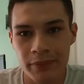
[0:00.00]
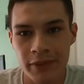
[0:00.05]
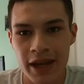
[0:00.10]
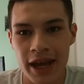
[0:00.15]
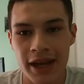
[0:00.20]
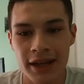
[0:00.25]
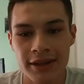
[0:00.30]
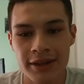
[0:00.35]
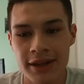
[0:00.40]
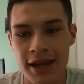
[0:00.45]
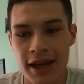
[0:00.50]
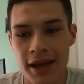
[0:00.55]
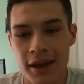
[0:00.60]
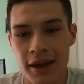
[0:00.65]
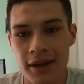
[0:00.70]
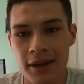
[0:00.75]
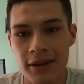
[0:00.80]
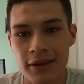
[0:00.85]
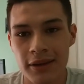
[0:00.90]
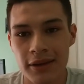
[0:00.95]
tanks
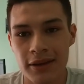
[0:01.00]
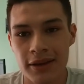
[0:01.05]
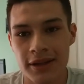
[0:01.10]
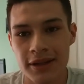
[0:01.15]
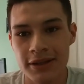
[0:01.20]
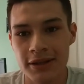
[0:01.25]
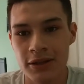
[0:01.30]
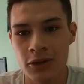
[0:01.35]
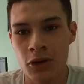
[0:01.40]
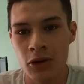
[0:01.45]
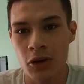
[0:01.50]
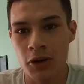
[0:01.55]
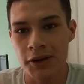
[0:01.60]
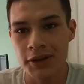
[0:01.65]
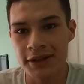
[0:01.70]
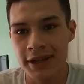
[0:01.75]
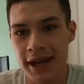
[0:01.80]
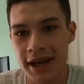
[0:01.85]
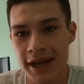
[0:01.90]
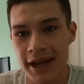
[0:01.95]
take or these
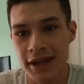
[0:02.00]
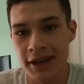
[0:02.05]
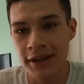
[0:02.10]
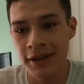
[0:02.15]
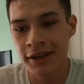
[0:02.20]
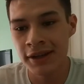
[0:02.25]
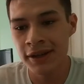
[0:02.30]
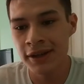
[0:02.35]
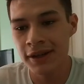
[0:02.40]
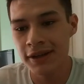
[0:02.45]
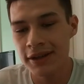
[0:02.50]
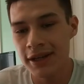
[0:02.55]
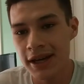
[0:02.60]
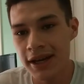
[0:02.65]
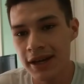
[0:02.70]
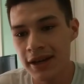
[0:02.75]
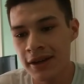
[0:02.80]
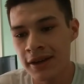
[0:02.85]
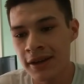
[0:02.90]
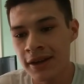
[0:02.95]
coils tank
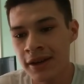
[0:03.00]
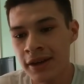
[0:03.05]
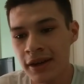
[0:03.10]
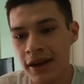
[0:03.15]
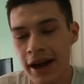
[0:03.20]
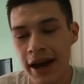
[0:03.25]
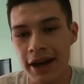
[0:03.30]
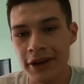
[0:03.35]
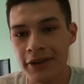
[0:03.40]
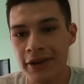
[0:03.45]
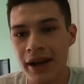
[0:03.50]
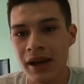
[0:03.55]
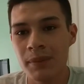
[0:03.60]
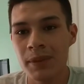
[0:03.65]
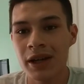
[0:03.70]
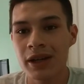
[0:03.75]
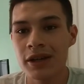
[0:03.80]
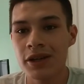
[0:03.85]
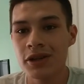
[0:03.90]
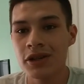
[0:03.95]
take, I'd
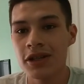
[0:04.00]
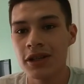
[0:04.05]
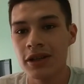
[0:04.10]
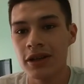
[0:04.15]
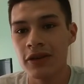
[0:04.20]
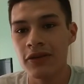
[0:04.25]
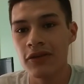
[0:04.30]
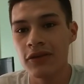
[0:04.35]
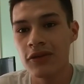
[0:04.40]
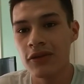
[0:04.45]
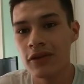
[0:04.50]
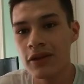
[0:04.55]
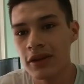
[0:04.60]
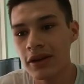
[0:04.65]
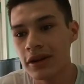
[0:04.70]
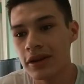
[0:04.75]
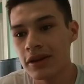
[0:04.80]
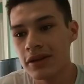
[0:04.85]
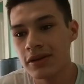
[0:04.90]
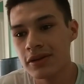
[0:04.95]
recommend using the,
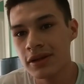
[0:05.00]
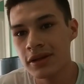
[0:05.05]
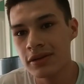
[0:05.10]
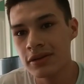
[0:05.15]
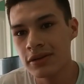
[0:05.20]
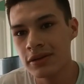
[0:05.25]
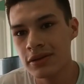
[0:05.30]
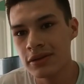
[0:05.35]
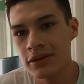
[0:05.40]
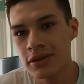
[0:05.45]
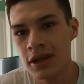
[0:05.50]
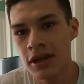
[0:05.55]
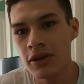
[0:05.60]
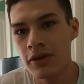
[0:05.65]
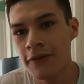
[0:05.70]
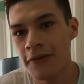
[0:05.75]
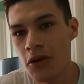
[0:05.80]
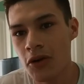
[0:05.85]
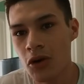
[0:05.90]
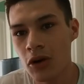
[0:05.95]
the
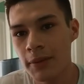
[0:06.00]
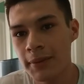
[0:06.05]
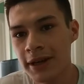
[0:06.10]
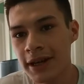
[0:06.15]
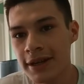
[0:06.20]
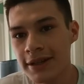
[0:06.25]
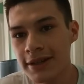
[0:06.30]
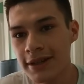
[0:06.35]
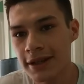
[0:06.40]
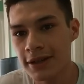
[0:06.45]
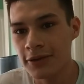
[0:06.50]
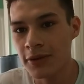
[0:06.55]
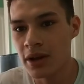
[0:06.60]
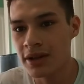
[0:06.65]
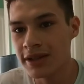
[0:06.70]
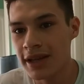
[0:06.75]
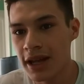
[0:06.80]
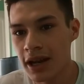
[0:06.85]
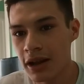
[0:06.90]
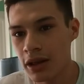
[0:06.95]
Q4 because it
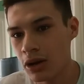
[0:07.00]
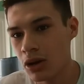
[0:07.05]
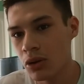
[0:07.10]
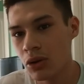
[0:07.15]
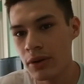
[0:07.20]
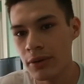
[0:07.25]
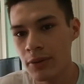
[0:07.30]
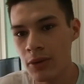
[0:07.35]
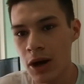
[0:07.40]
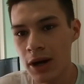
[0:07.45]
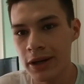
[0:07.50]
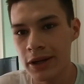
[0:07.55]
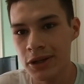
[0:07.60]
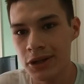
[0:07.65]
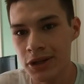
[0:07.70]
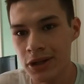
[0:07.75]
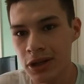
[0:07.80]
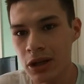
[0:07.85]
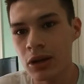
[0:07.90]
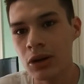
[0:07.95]
runs at a lower
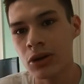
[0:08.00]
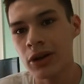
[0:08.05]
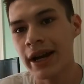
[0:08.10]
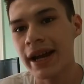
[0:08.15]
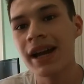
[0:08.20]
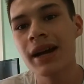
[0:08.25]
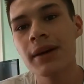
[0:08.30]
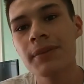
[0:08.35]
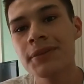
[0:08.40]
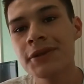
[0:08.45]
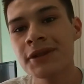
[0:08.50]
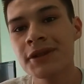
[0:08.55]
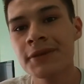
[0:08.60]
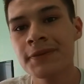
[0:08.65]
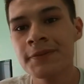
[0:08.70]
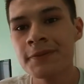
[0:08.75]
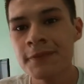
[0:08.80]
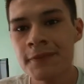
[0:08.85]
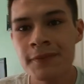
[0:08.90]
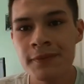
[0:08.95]
wattage and lower amps
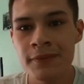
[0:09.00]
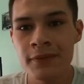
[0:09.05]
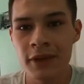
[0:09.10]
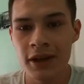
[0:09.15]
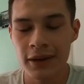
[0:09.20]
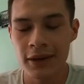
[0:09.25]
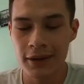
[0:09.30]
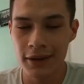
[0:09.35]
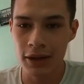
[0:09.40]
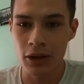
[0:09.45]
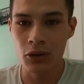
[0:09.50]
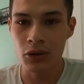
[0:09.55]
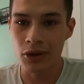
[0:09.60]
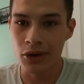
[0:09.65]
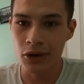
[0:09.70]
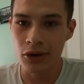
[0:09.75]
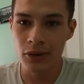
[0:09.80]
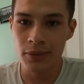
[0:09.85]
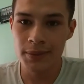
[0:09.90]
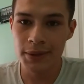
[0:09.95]
and
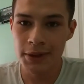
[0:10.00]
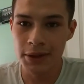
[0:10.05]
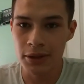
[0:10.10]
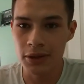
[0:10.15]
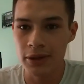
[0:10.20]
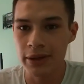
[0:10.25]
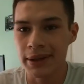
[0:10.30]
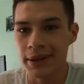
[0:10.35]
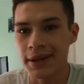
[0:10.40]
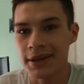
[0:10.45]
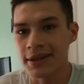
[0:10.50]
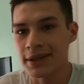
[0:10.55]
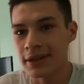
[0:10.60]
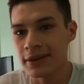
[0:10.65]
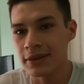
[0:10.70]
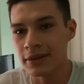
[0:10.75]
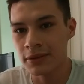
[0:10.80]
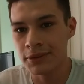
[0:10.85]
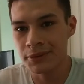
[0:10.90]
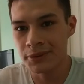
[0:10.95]
lower ohms, so it doesn't
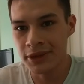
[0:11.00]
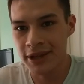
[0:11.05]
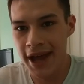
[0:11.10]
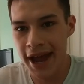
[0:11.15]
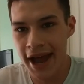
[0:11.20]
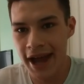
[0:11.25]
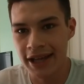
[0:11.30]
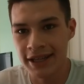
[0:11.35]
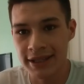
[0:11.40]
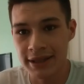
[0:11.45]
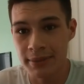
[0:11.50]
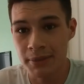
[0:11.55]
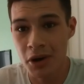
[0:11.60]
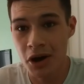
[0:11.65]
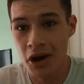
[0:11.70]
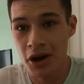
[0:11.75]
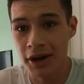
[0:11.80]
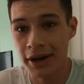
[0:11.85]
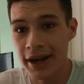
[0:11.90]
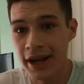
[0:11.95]
tax the
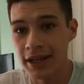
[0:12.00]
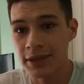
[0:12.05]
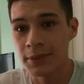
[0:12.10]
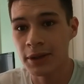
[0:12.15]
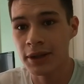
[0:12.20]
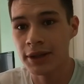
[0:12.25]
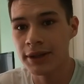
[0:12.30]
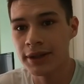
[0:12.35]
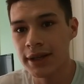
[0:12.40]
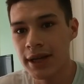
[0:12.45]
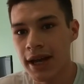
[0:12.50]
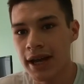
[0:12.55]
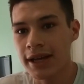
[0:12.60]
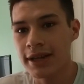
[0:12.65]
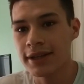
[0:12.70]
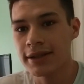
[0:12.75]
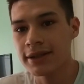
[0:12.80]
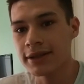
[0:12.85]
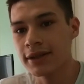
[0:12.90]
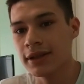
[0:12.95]
mod as much
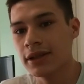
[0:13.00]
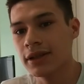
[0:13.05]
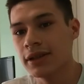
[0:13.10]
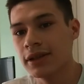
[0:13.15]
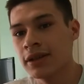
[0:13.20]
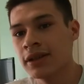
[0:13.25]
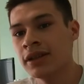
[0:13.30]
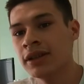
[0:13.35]
as the